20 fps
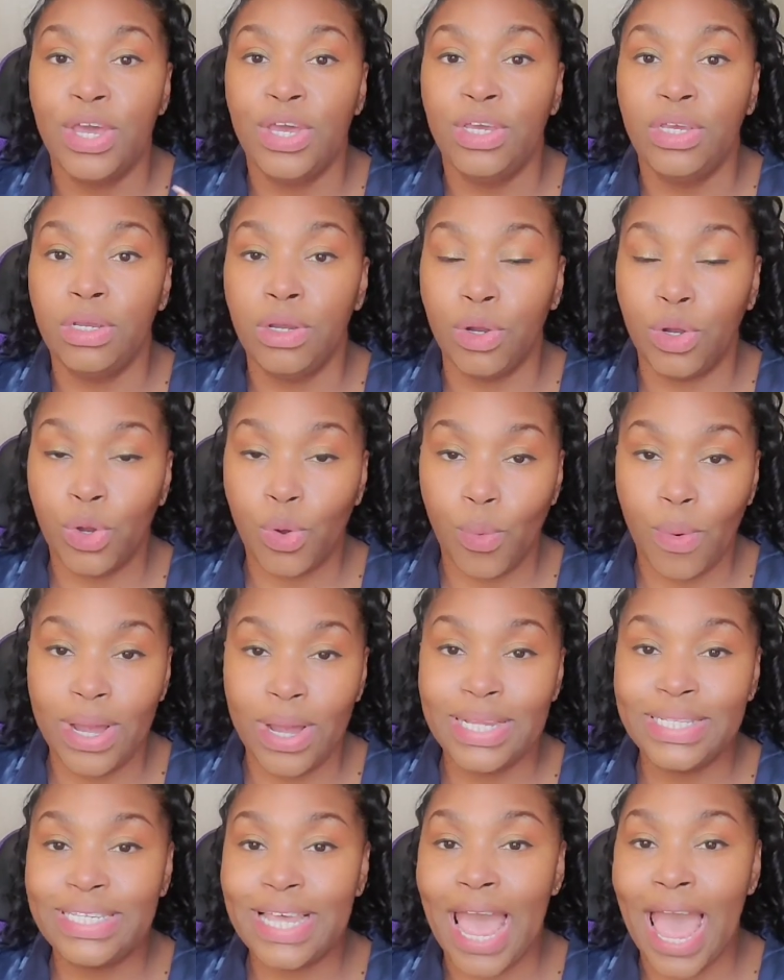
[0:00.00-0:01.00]
you're
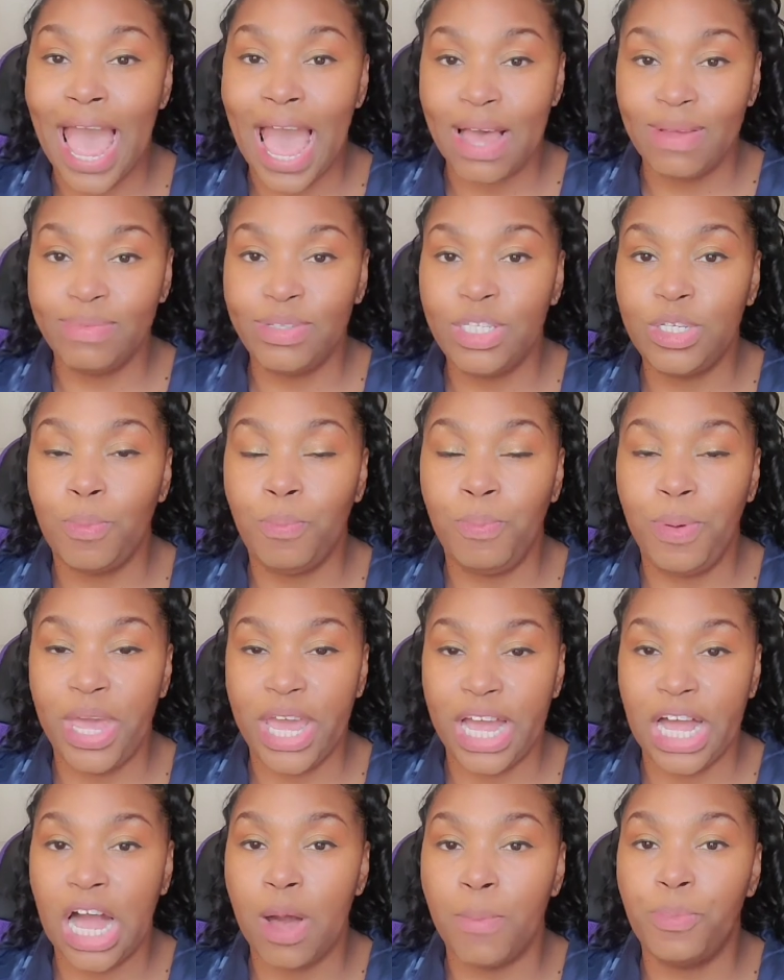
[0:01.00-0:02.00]
going to have to
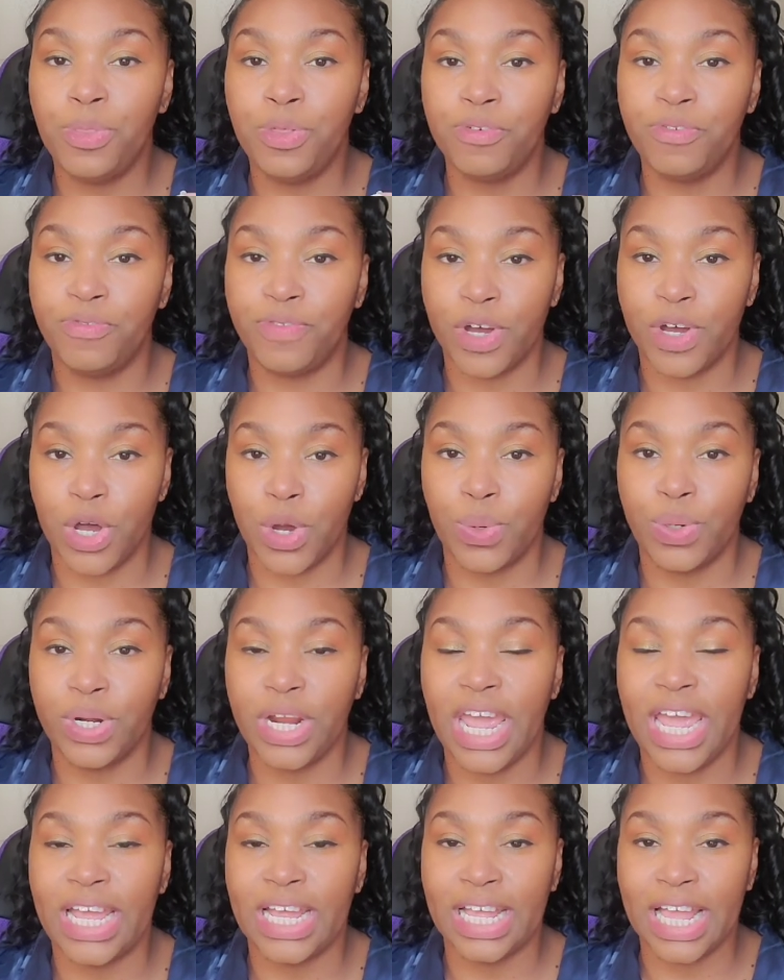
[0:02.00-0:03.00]
pick up the phone
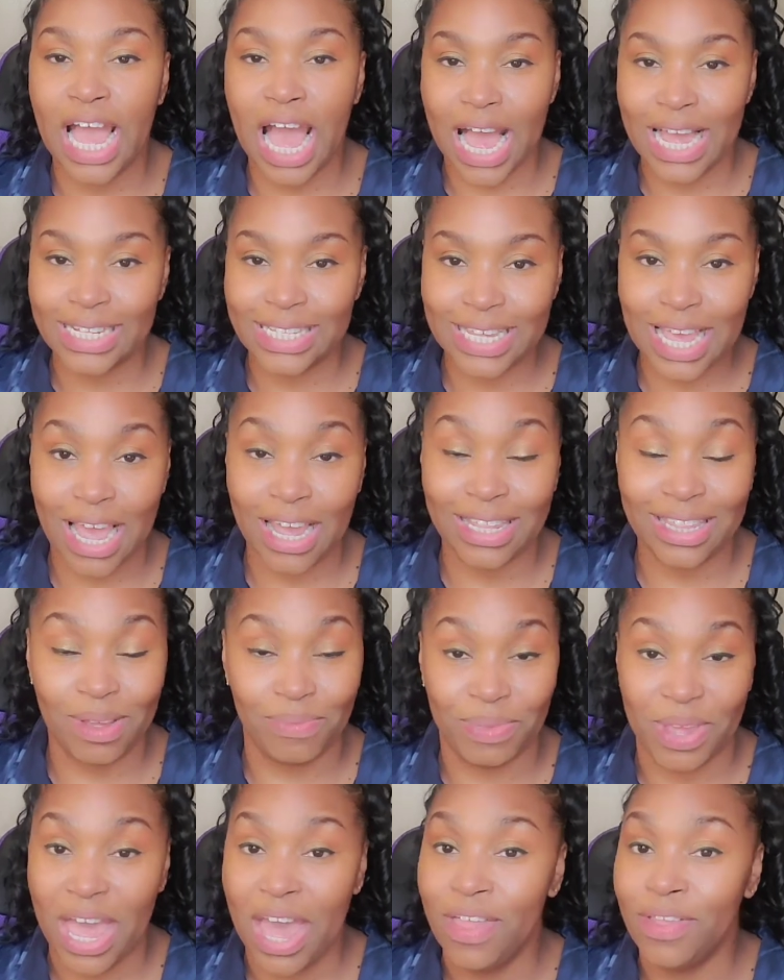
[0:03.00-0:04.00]
and contact
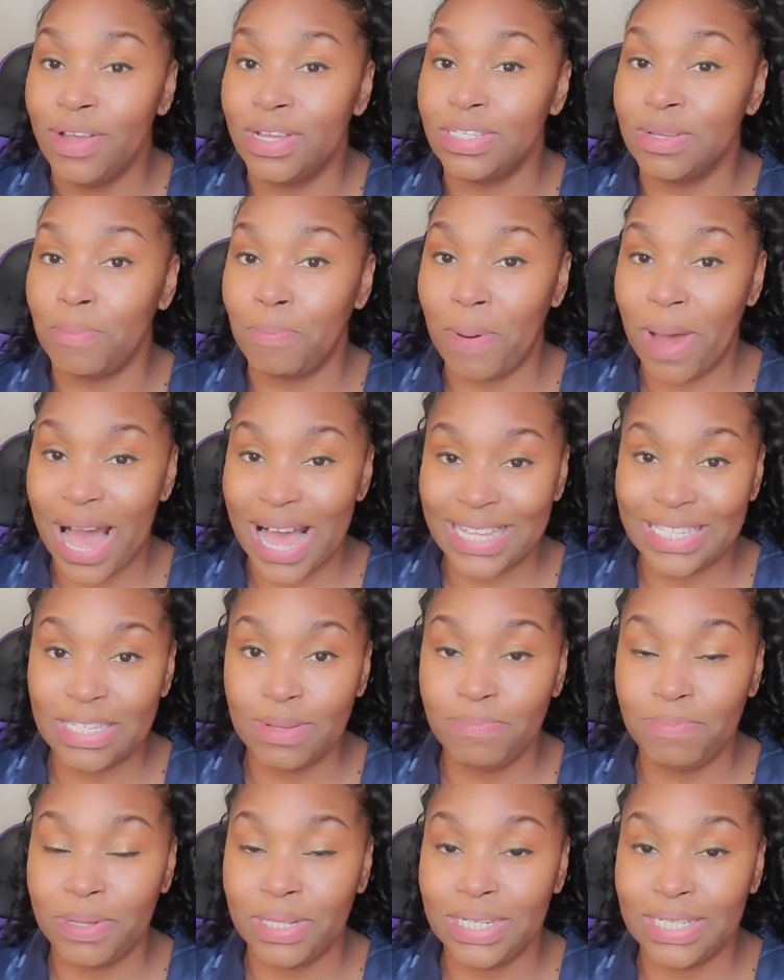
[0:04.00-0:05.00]
them. There's a
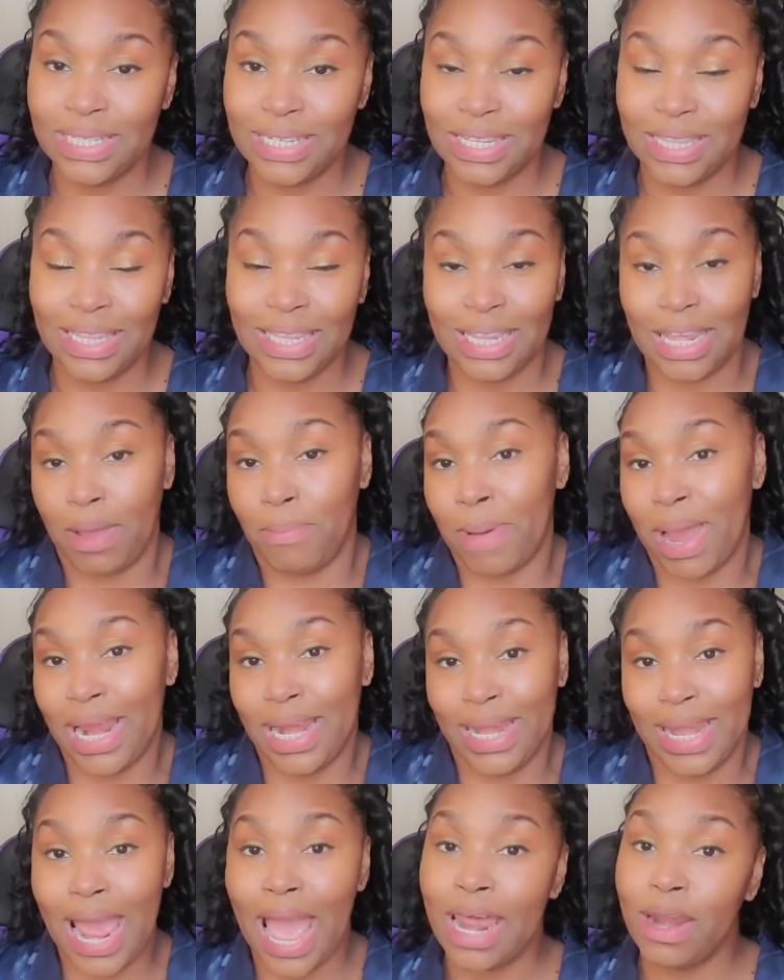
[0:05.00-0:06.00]
possibility that they
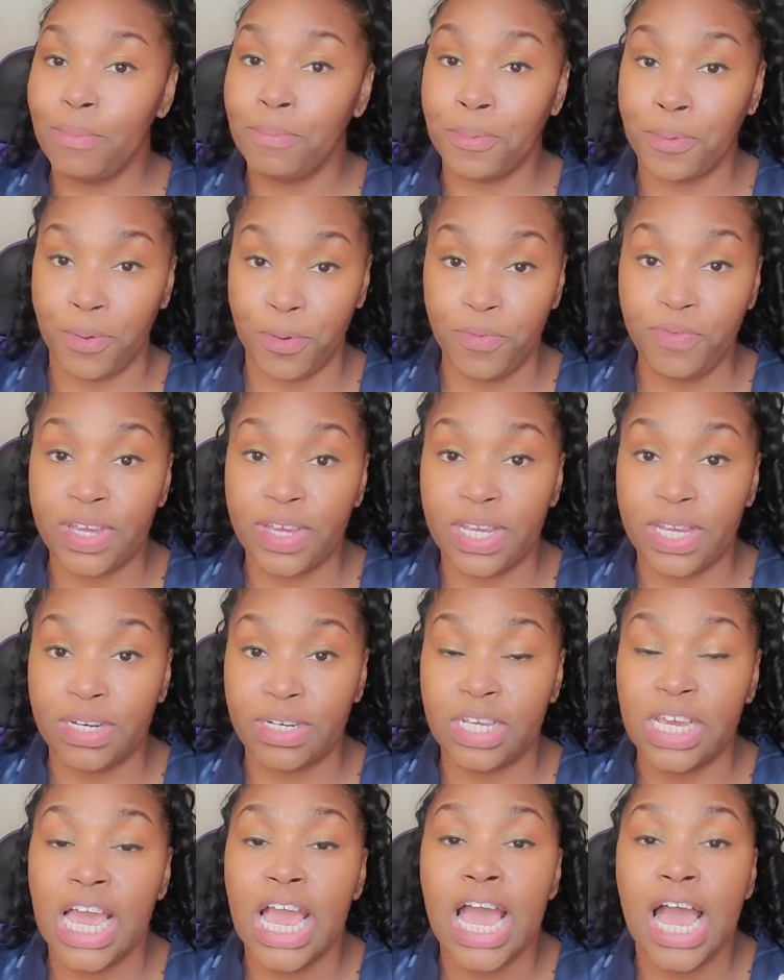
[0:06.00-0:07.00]
might not approve it.
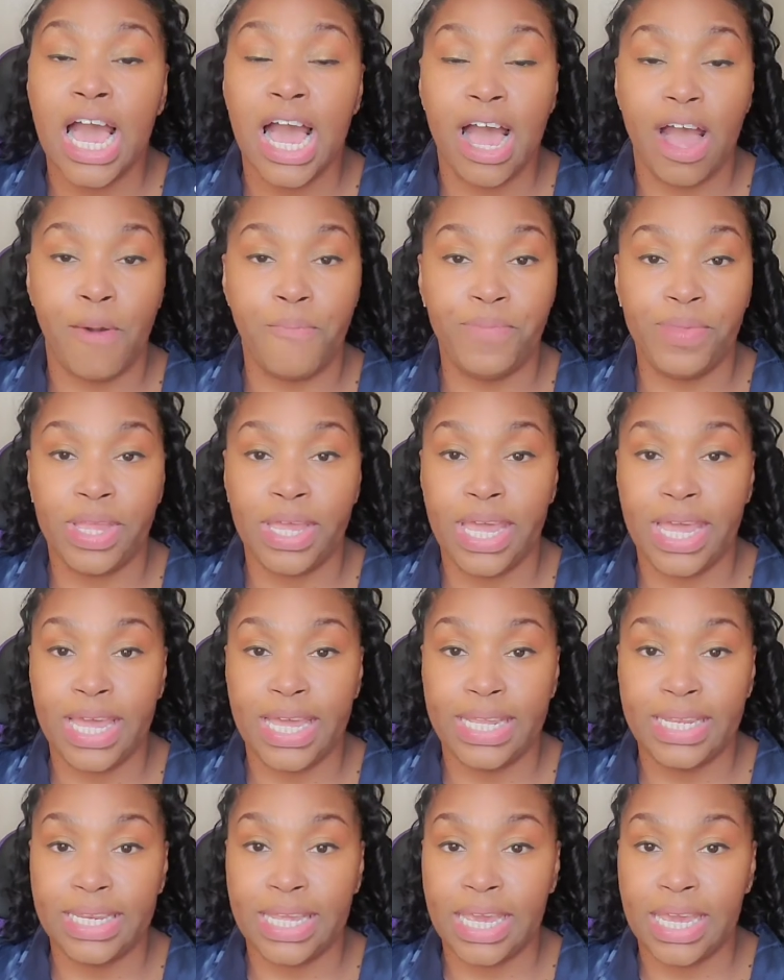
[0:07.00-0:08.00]
Um,
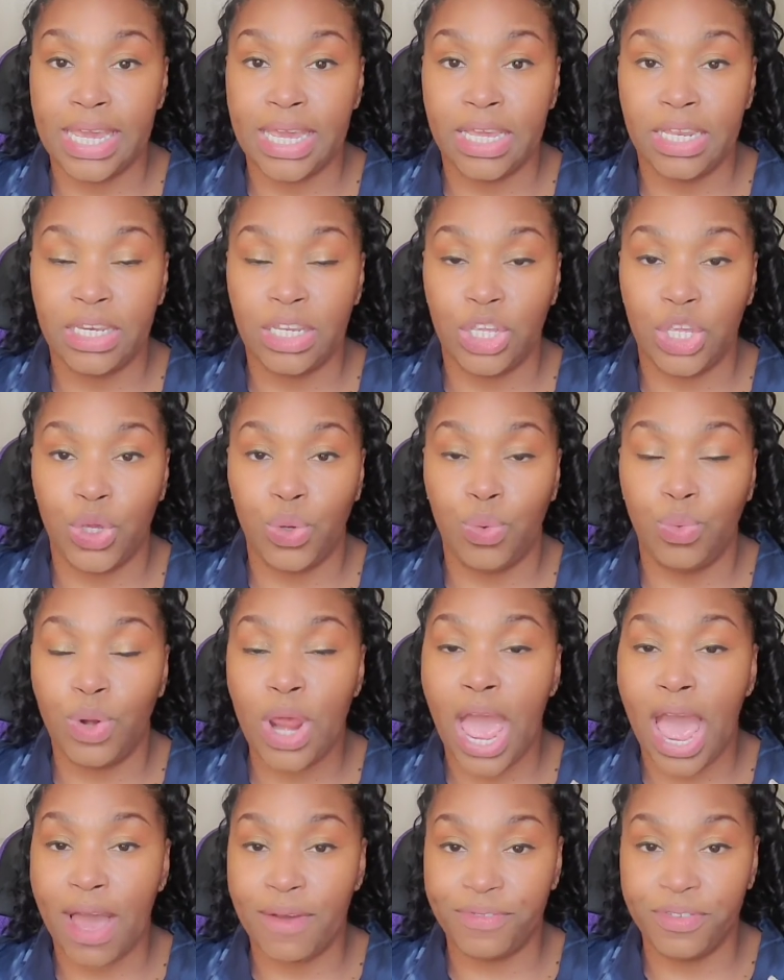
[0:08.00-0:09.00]
it, it you
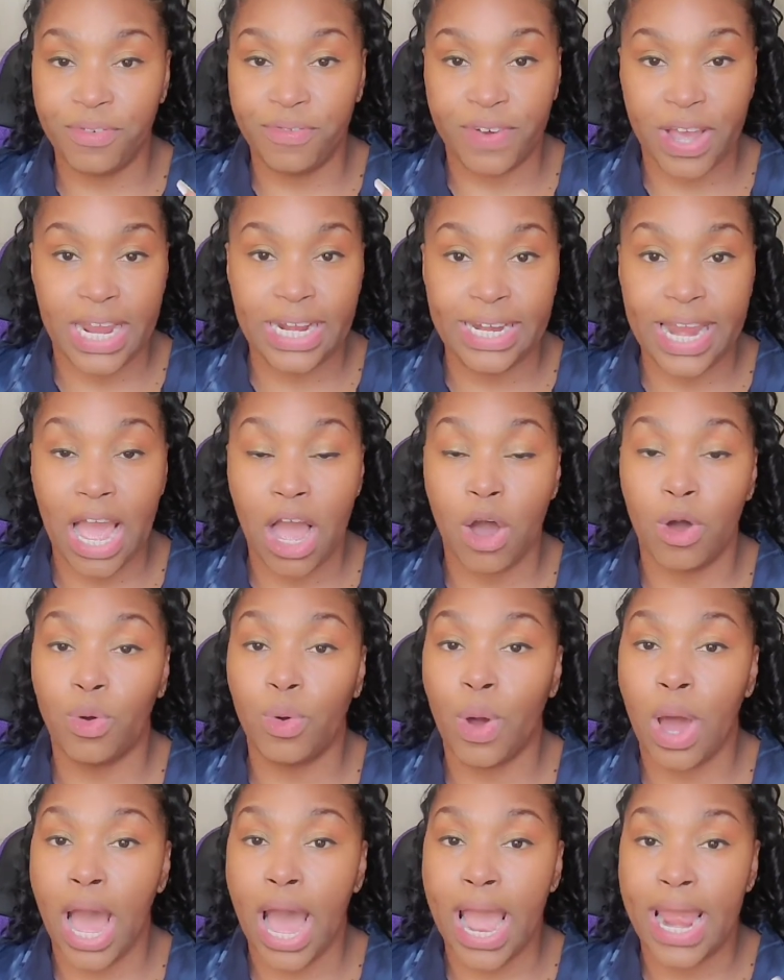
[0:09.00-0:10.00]
have to find
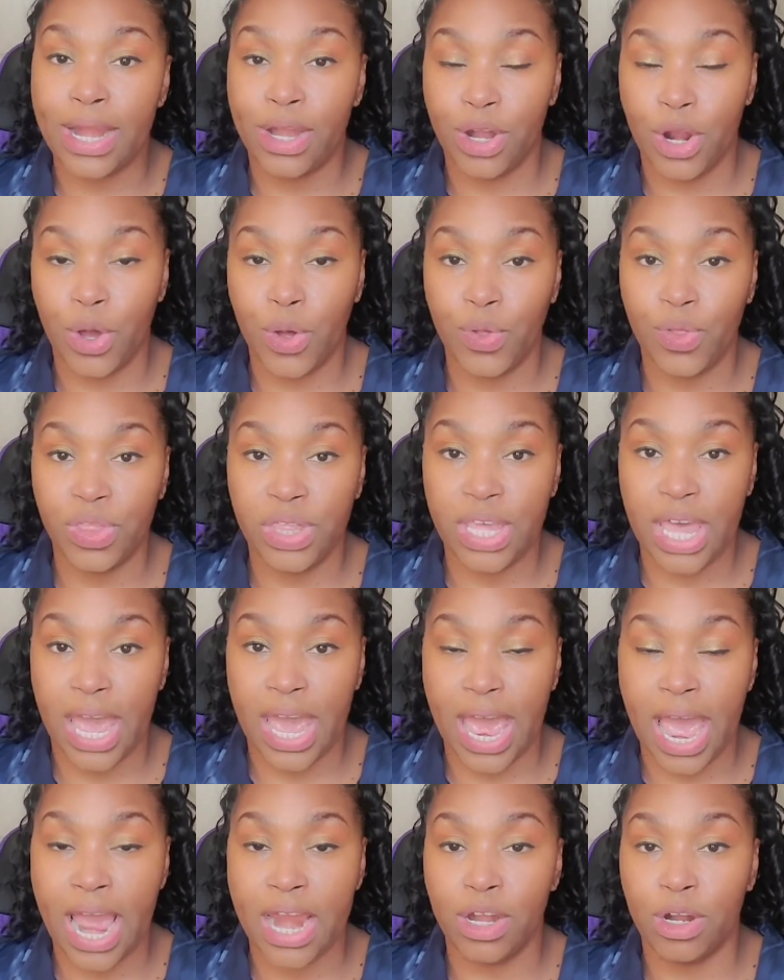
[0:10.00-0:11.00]
out. I know
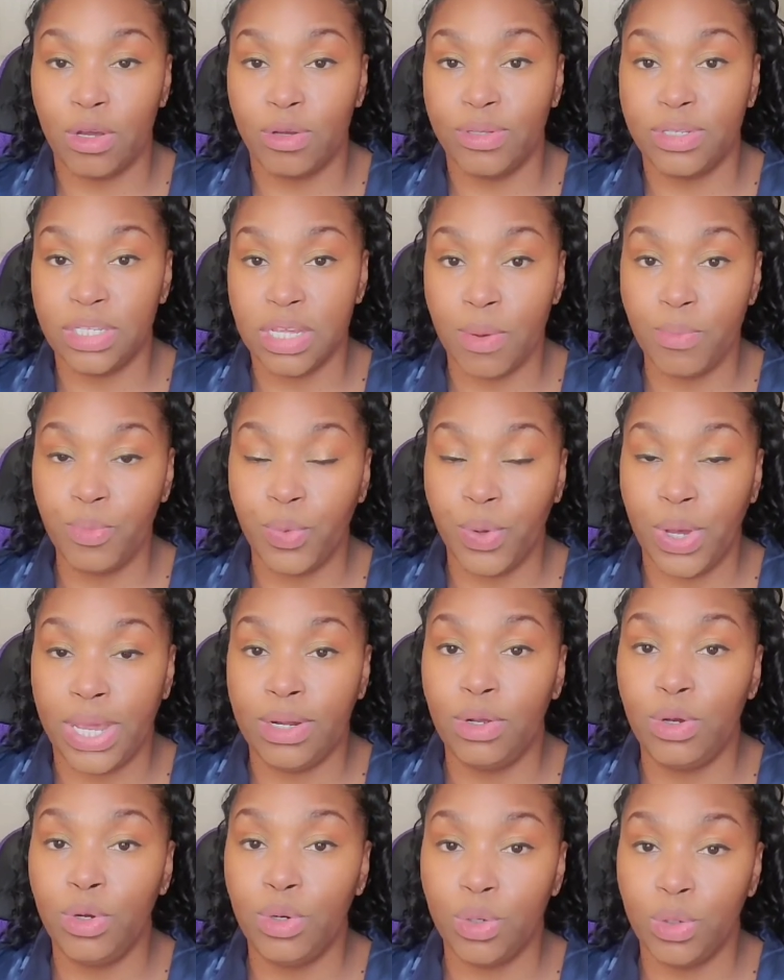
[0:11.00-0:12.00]
that I know
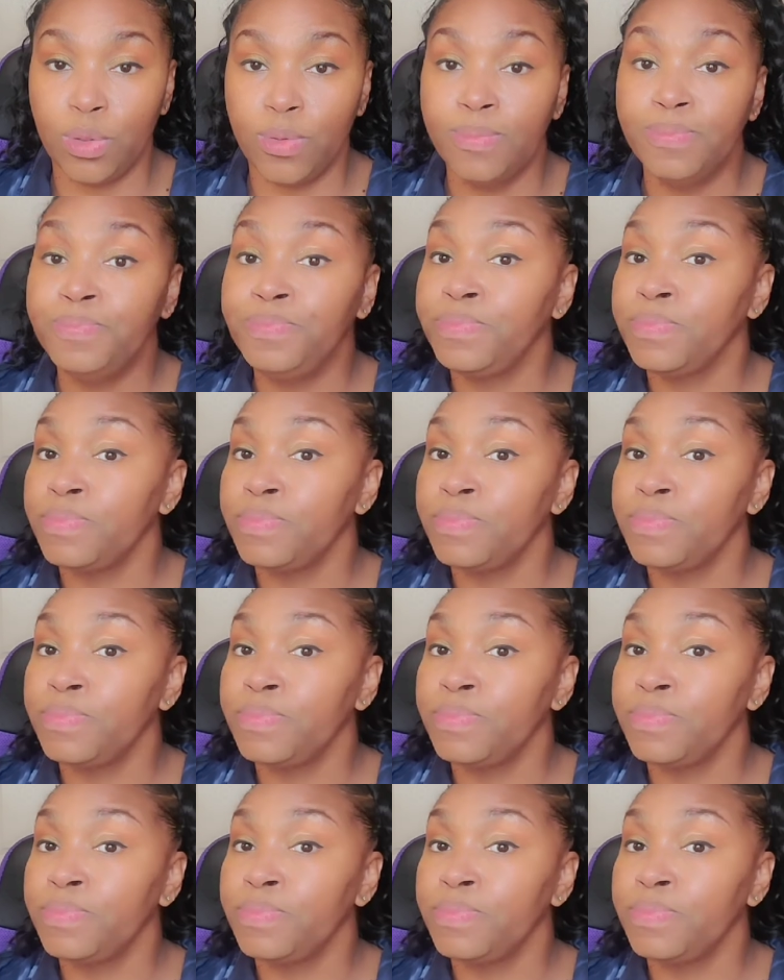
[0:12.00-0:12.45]
someone who